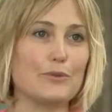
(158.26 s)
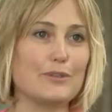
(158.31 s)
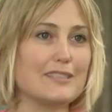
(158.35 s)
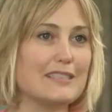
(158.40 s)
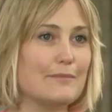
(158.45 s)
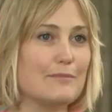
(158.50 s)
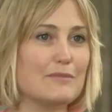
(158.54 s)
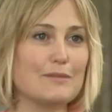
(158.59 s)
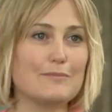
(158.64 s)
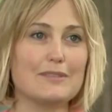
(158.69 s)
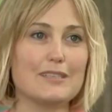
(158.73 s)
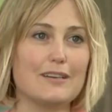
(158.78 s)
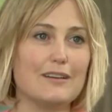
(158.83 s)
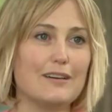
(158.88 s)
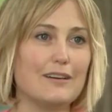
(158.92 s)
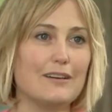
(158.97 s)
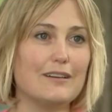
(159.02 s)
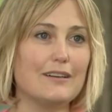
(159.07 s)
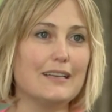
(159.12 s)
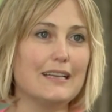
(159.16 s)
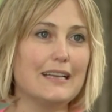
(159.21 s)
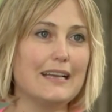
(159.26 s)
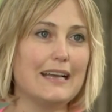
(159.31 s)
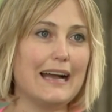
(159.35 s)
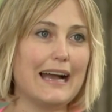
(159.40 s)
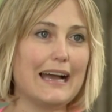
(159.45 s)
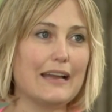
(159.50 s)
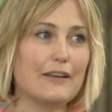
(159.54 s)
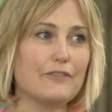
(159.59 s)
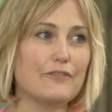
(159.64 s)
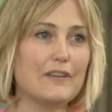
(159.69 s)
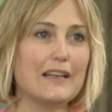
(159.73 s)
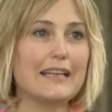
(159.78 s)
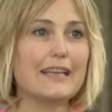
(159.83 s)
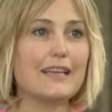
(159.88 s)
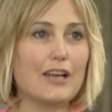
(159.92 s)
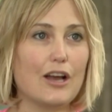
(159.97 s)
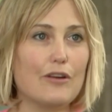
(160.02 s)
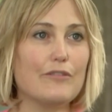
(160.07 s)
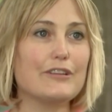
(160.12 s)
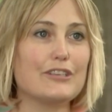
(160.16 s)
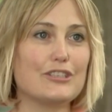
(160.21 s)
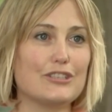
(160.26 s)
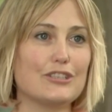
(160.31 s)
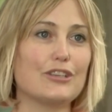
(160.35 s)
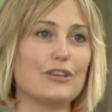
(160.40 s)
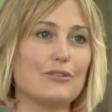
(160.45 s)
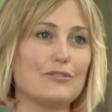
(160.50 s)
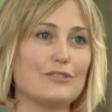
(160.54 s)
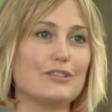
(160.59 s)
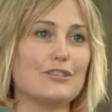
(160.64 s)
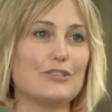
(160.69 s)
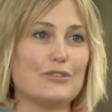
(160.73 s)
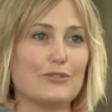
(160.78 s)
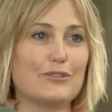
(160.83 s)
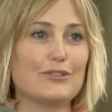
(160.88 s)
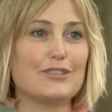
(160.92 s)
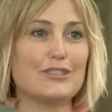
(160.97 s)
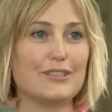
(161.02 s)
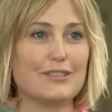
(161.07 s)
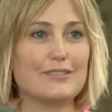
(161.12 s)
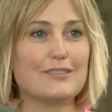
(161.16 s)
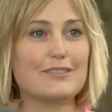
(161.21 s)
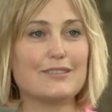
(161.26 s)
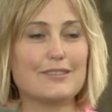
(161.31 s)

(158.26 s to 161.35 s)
out what the symptoms are and feel encouraged to go to the doctor.